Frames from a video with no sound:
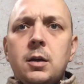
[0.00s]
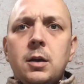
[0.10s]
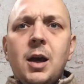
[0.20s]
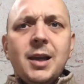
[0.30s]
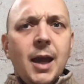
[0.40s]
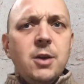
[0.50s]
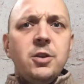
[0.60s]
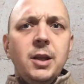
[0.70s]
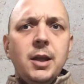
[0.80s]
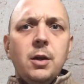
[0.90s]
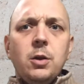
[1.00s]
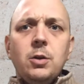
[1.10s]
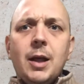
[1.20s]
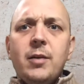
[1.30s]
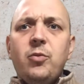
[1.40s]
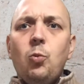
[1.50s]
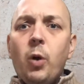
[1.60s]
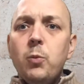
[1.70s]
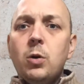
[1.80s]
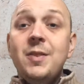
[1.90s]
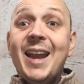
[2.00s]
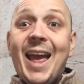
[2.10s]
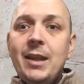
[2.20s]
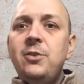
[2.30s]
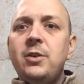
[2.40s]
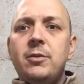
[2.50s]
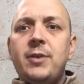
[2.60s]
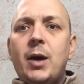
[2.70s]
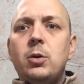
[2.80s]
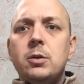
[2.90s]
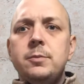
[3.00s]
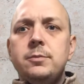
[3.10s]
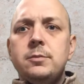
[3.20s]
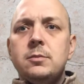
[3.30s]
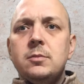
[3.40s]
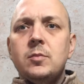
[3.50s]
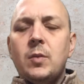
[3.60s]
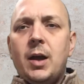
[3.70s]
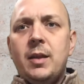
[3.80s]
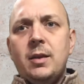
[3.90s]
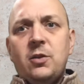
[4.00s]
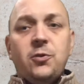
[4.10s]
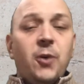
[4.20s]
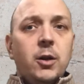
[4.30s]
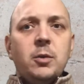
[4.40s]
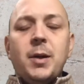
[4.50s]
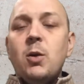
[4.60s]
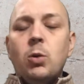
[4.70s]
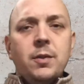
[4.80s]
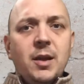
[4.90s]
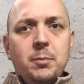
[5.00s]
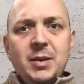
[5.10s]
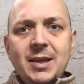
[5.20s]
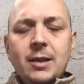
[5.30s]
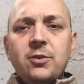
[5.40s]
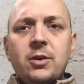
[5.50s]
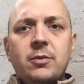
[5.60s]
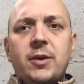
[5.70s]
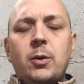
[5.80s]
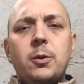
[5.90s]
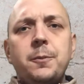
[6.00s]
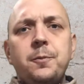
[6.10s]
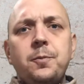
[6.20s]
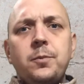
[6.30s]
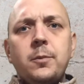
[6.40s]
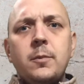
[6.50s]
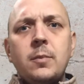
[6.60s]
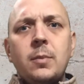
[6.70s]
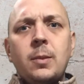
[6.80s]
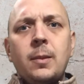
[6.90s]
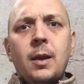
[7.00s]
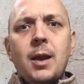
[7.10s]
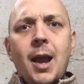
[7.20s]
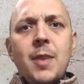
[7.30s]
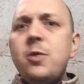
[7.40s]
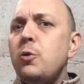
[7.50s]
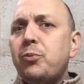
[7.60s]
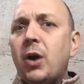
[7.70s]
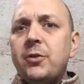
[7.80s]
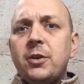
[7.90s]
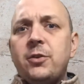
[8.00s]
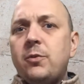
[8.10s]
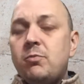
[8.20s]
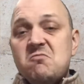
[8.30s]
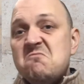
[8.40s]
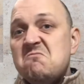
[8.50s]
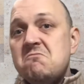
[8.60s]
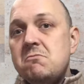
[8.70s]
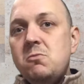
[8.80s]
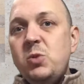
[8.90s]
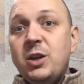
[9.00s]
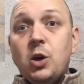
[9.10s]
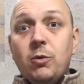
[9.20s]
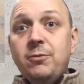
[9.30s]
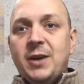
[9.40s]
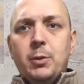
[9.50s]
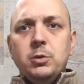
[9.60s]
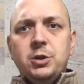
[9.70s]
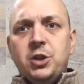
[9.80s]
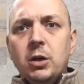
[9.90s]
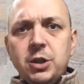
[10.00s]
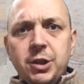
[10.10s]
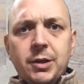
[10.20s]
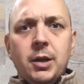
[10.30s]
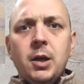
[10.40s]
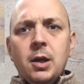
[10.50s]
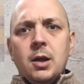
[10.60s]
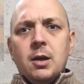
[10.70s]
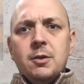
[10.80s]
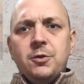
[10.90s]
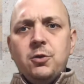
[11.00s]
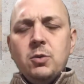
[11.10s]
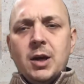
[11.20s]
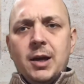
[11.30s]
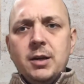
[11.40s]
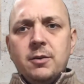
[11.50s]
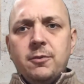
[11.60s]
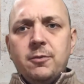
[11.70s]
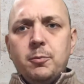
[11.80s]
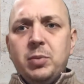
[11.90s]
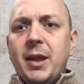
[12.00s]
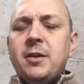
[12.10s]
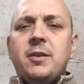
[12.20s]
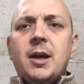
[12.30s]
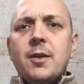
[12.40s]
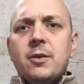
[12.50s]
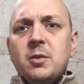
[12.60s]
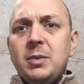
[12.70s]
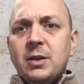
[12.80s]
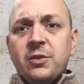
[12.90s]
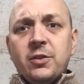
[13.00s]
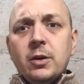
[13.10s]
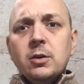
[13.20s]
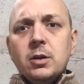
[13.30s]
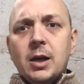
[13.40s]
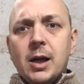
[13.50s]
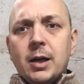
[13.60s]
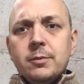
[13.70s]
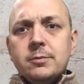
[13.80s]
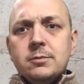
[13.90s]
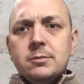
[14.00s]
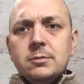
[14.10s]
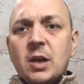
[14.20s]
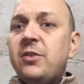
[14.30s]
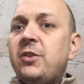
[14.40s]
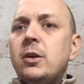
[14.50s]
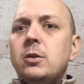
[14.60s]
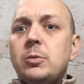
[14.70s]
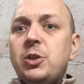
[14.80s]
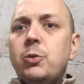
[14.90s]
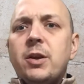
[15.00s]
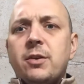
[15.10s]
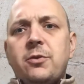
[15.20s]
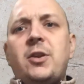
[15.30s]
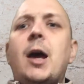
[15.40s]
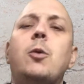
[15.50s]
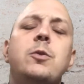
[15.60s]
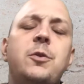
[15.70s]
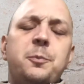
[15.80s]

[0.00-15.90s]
Occasionally, you'll have one word that ends in a vowel, and it's followed by a word that begins in a vowel. And through a process we can call vowel junction, the two kind of blend together to be a single unit of sound.